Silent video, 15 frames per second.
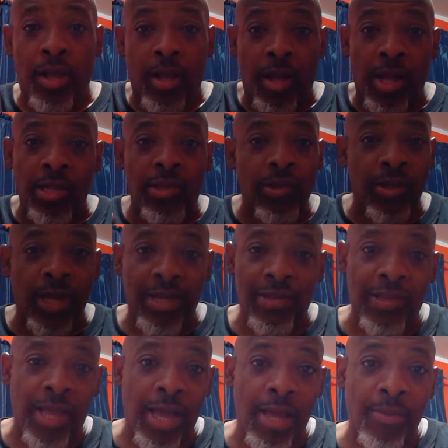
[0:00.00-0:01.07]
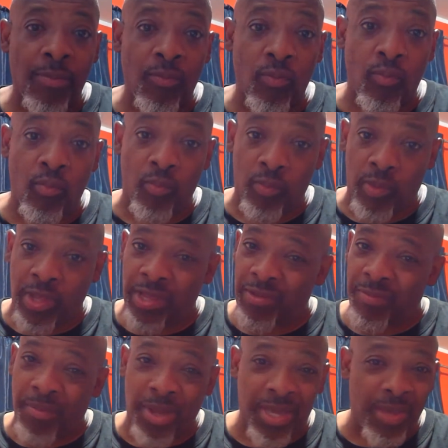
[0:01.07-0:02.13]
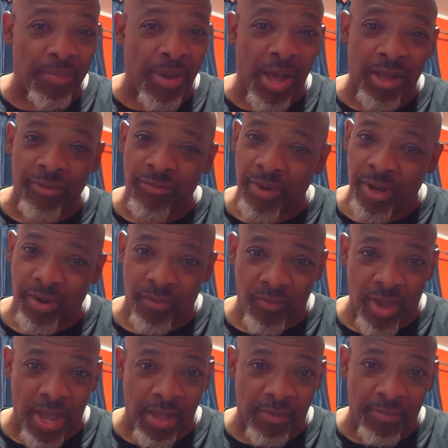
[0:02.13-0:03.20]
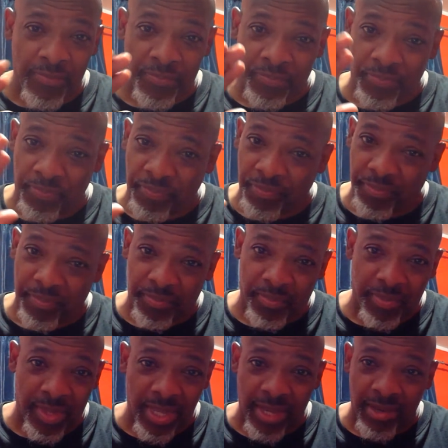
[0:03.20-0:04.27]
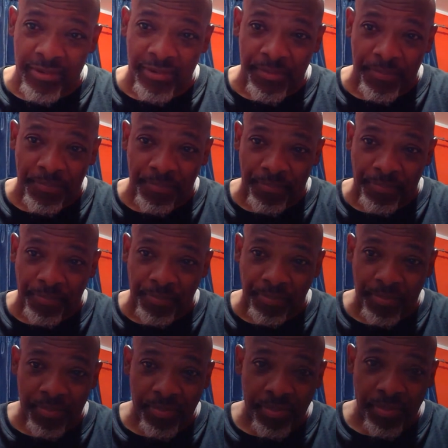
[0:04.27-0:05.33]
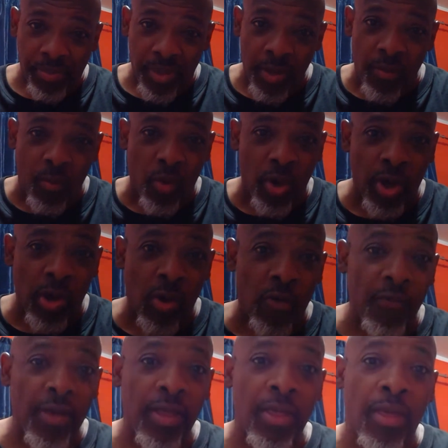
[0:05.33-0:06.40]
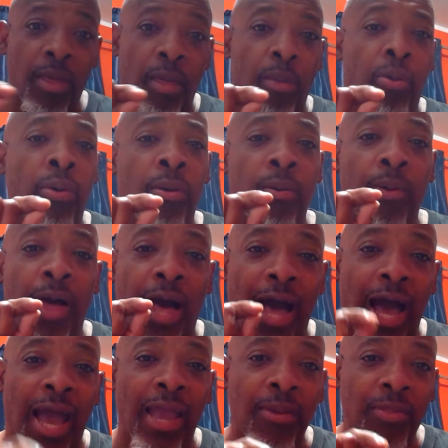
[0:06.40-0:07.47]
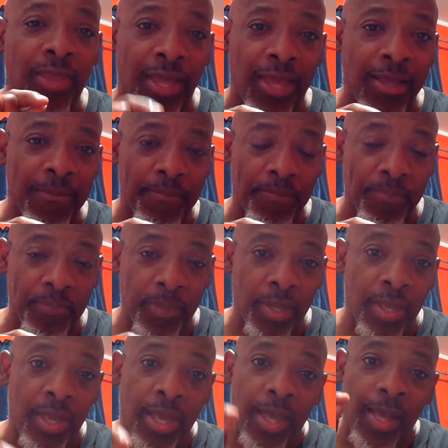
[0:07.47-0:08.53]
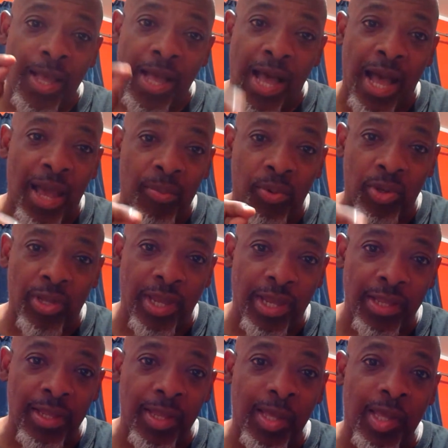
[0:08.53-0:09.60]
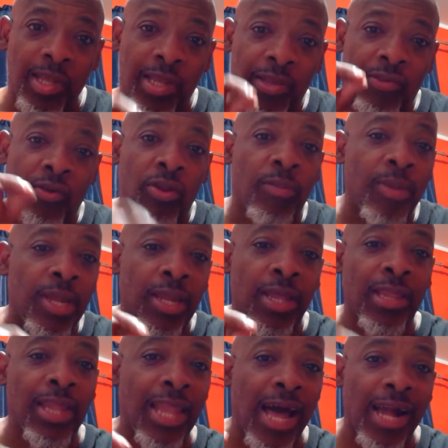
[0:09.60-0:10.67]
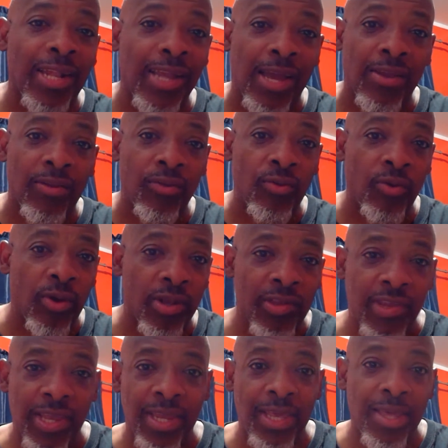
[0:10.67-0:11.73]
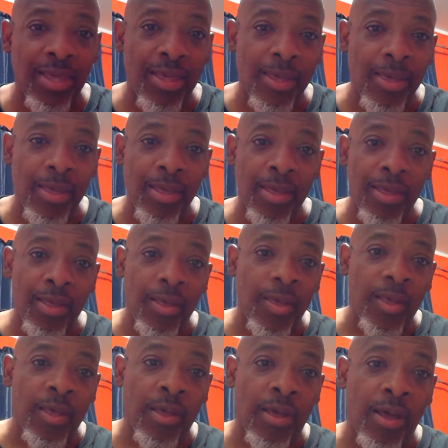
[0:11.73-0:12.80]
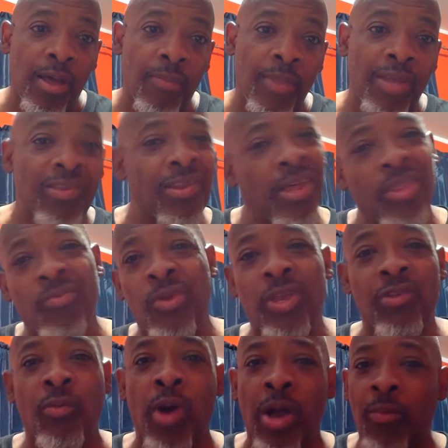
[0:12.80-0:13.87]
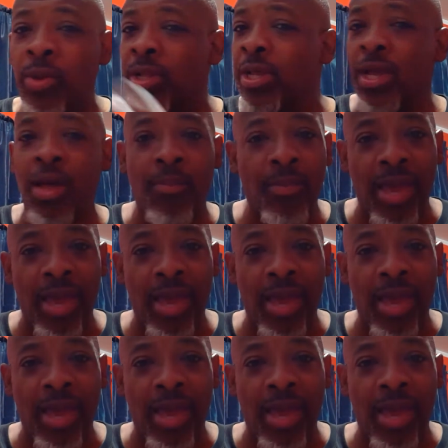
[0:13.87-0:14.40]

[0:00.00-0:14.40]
Until next time, there's monkeypox running around. There's more COVID. I predict there's going to be another lockdown in New York City. That's another reason why I wanted to come